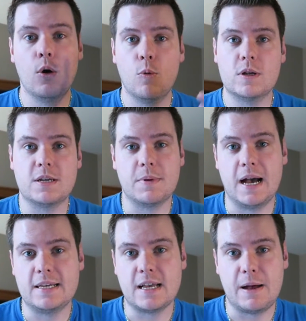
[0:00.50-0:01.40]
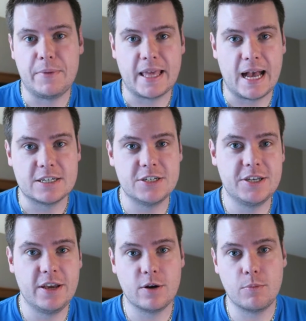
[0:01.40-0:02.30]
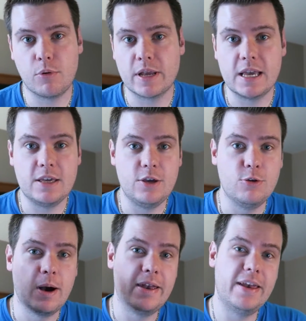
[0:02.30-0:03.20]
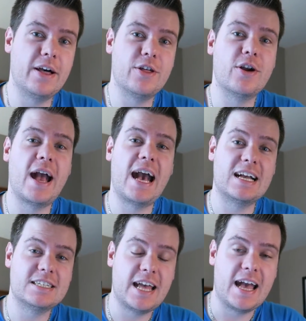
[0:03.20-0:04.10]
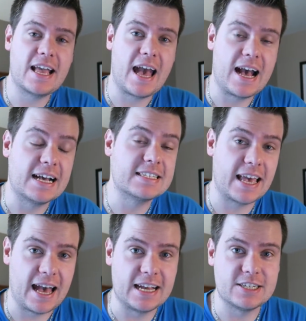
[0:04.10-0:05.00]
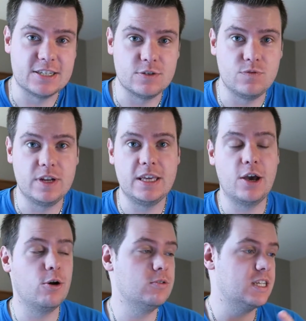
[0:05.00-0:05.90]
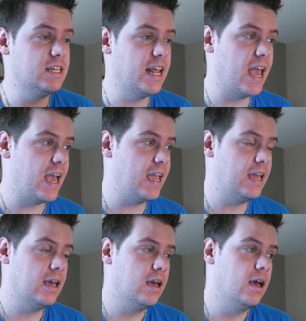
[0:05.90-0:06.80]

What's up guys, OPTIC Ashes here, bringing you another hashtag Ask Ashes video today.